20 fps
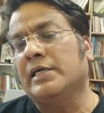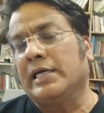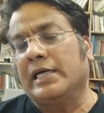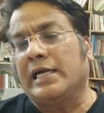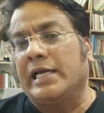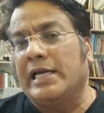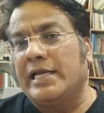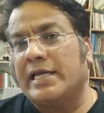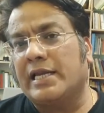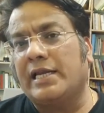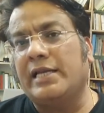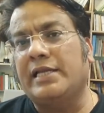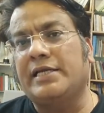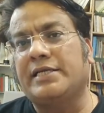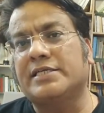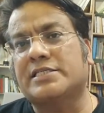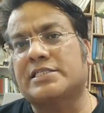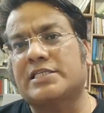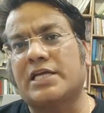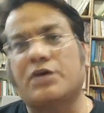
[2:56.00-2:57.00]
clearly
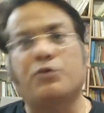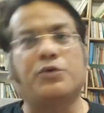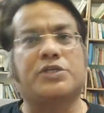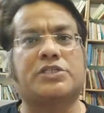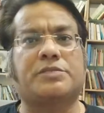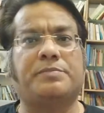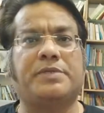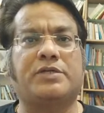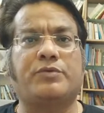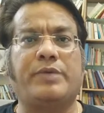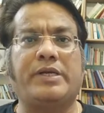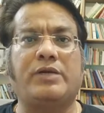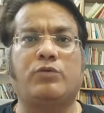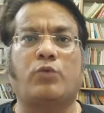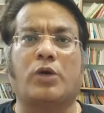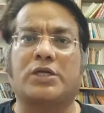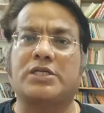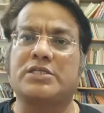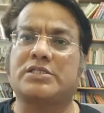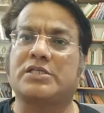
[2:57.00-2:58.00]
distinguished between
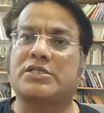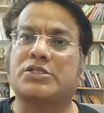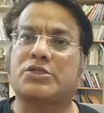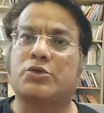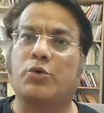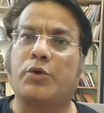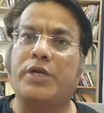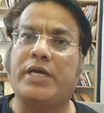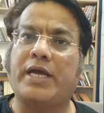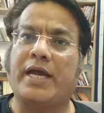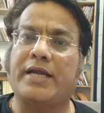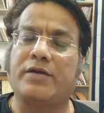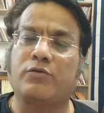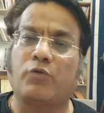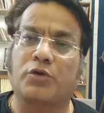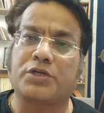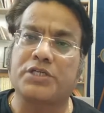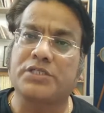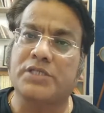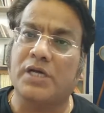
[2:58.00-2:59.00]
what is a story and
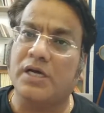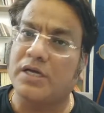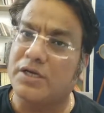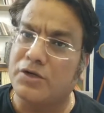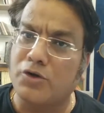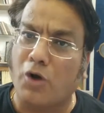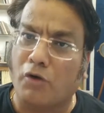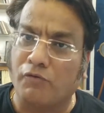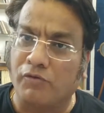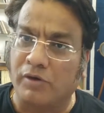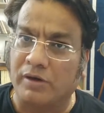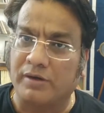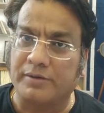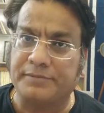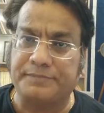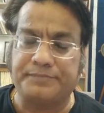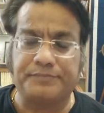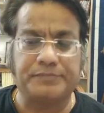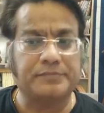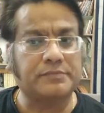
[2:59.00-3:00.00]
what is a novel.
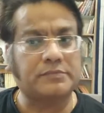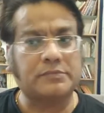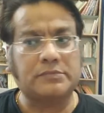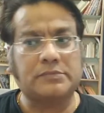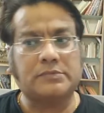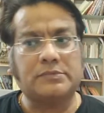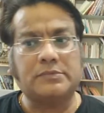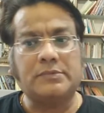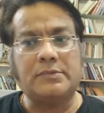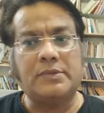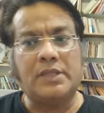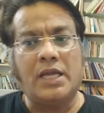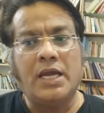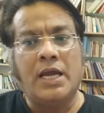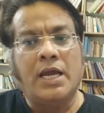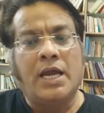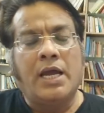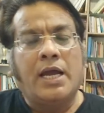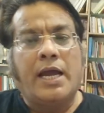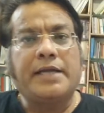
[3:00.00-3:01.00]

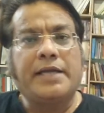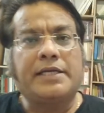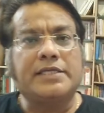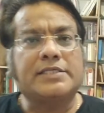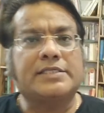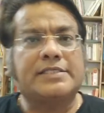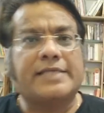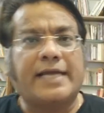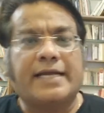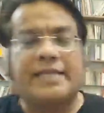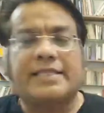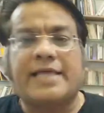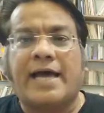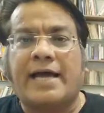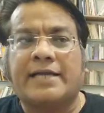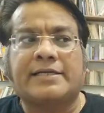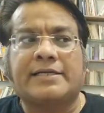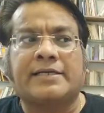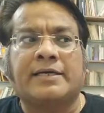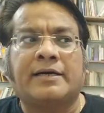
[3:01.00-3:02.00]
It is said
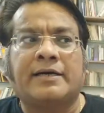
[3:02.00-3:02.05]
that,